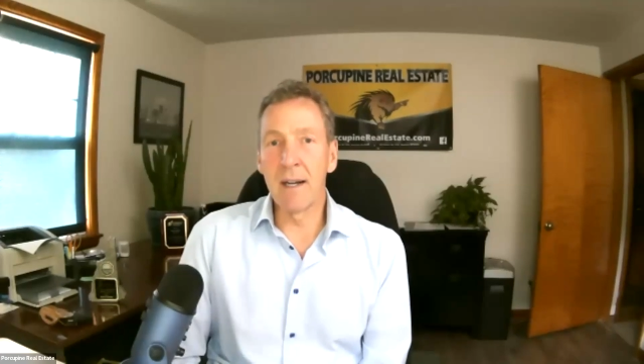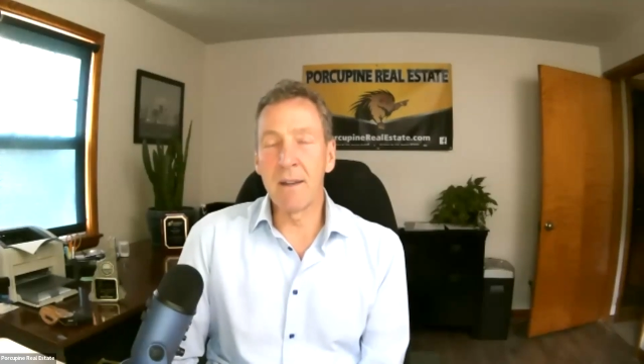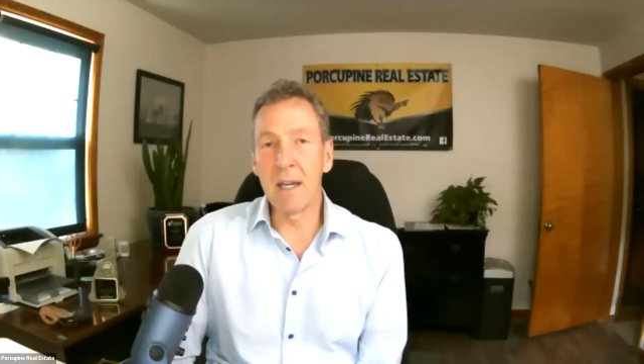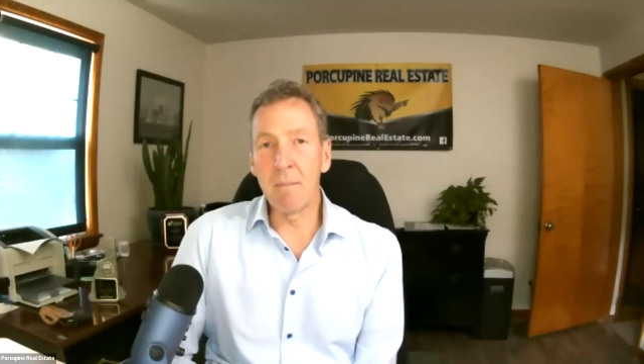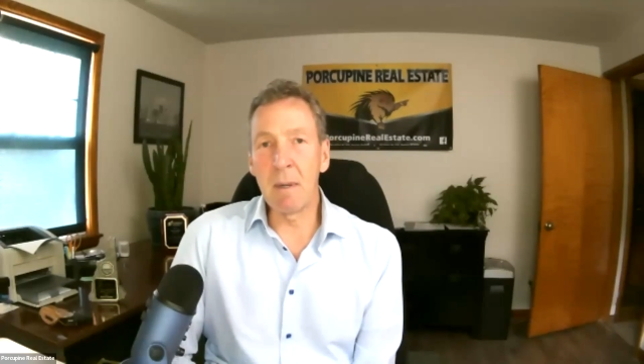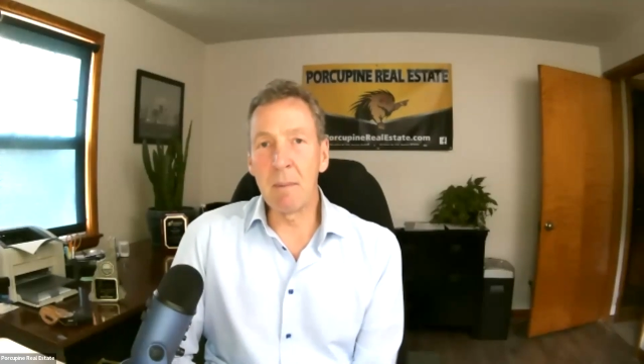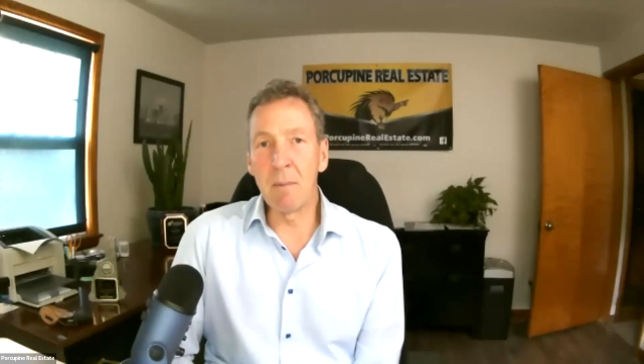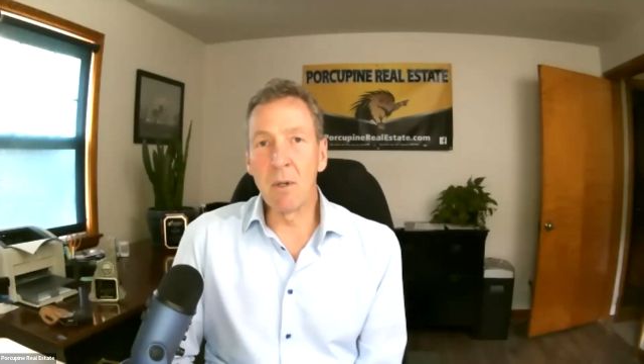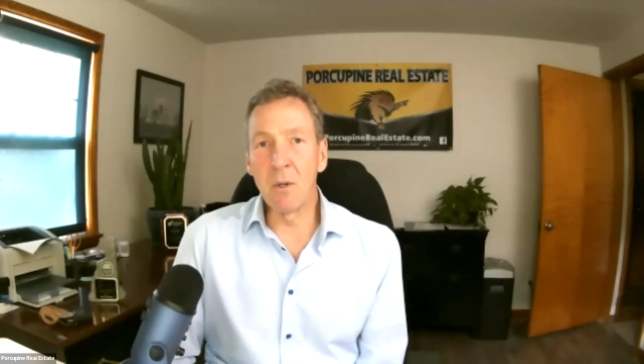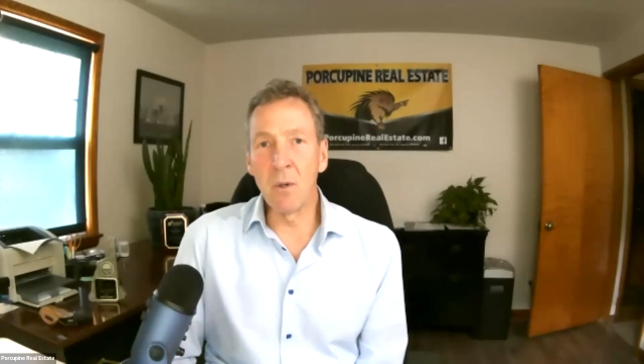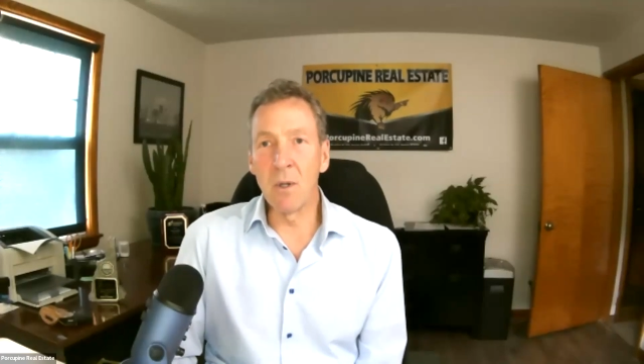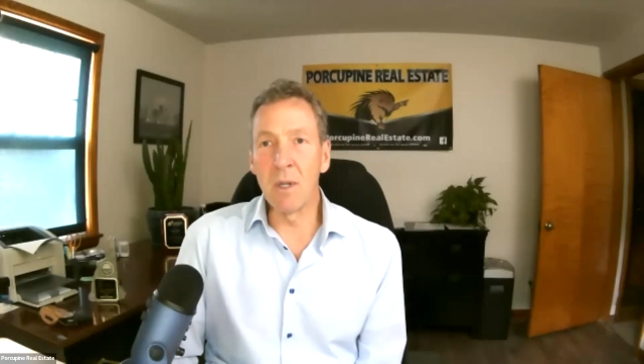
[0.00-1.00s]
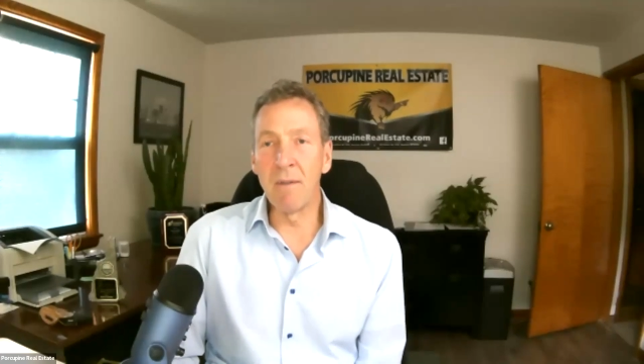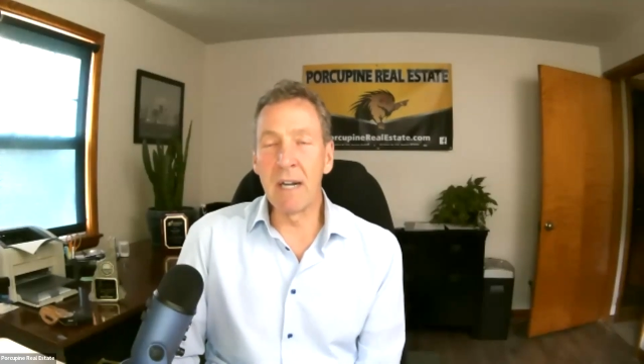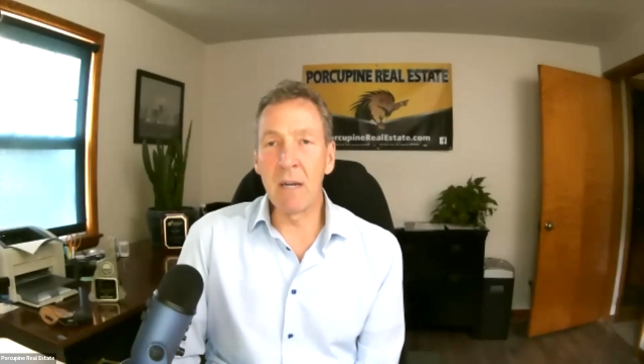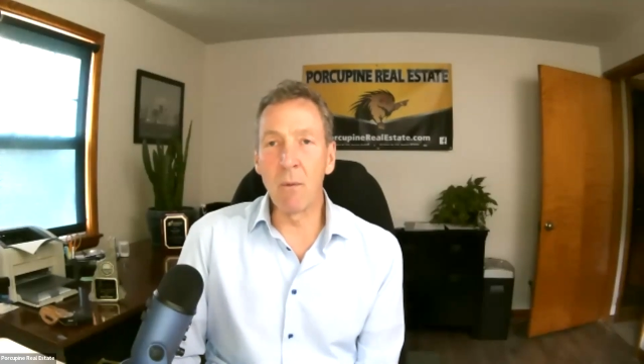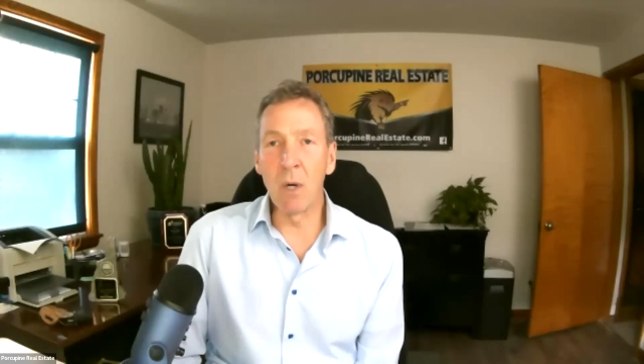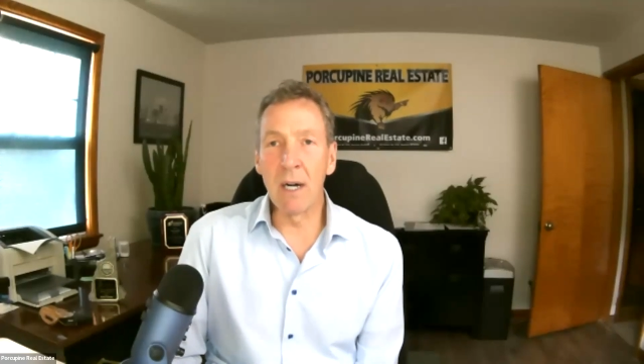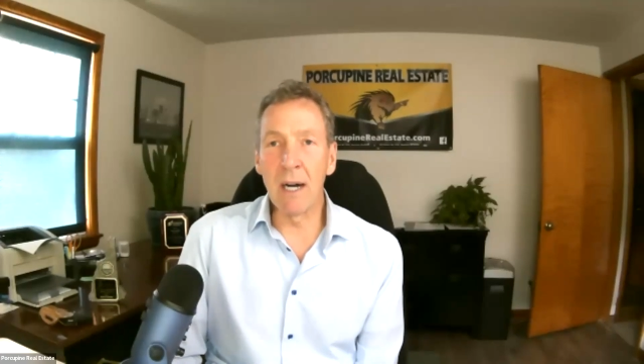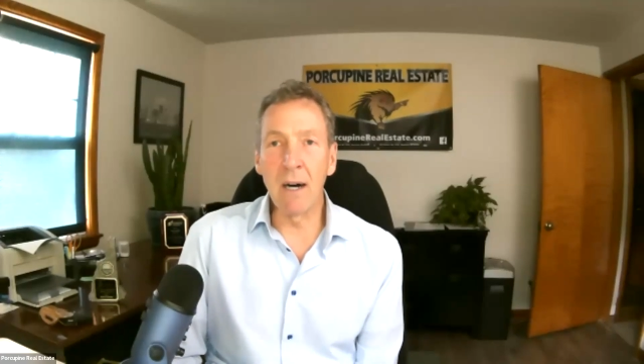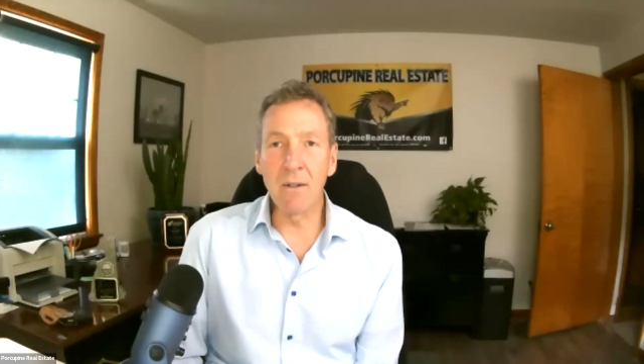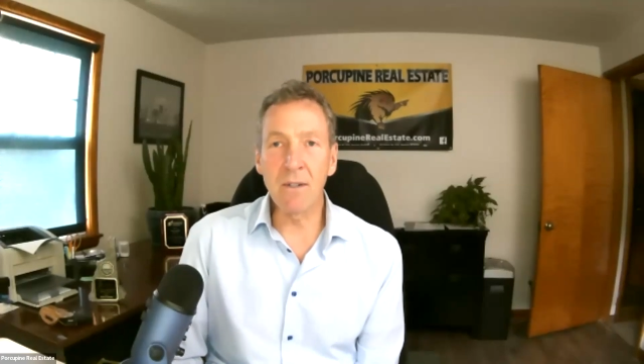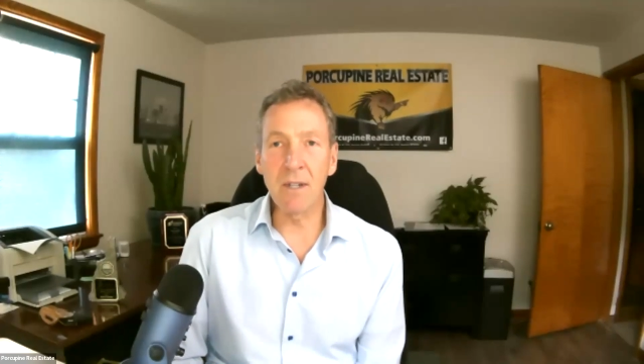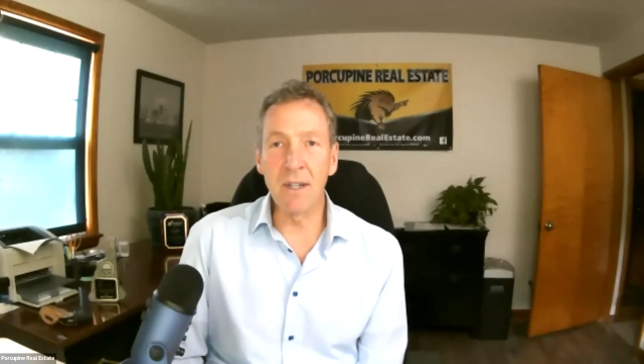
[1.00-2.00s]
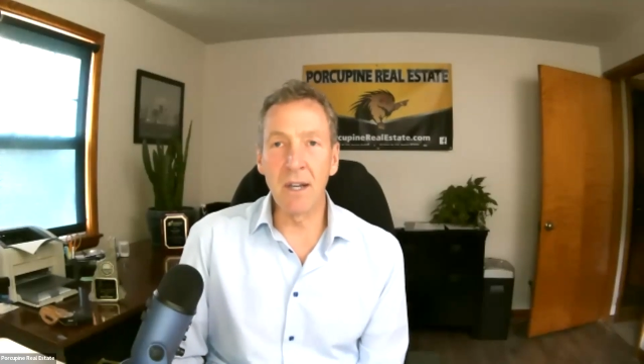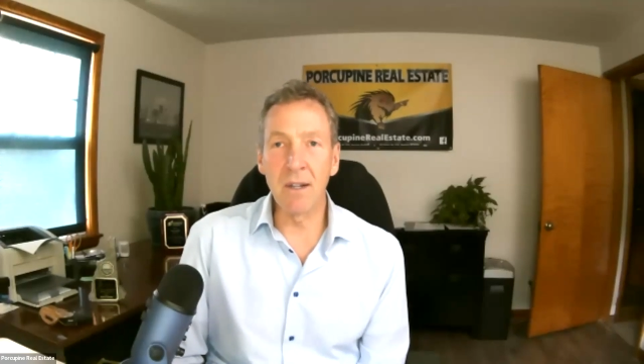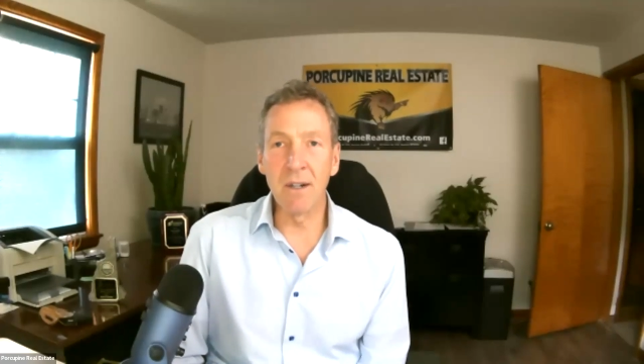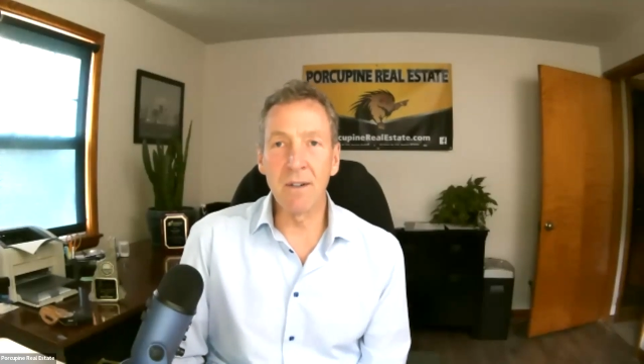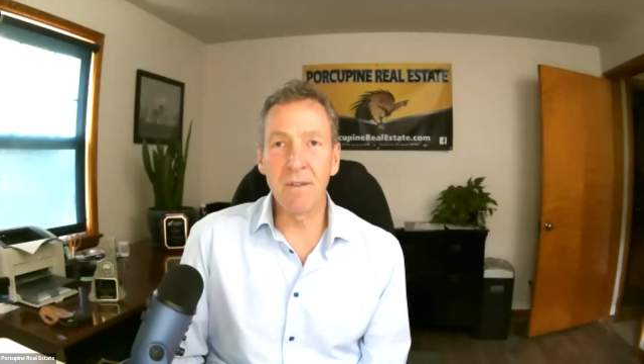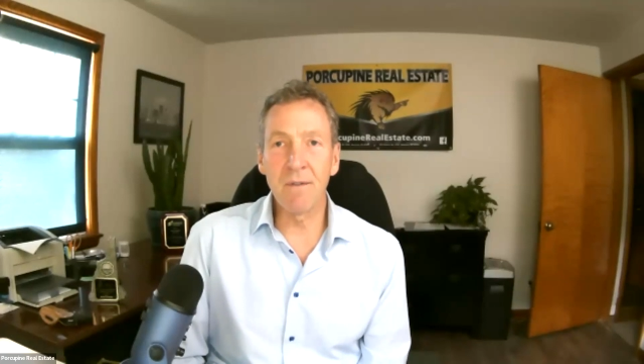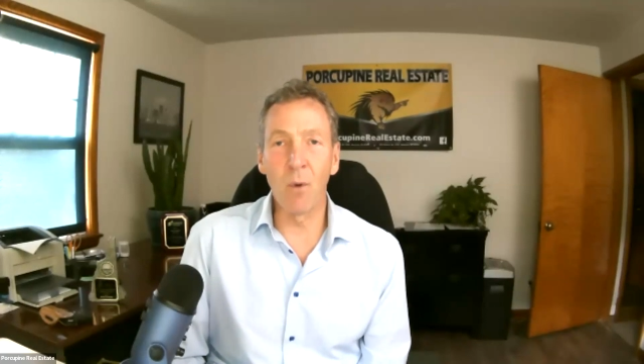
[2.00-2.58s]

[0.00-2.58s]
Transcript: I think people who live anywhere else in the other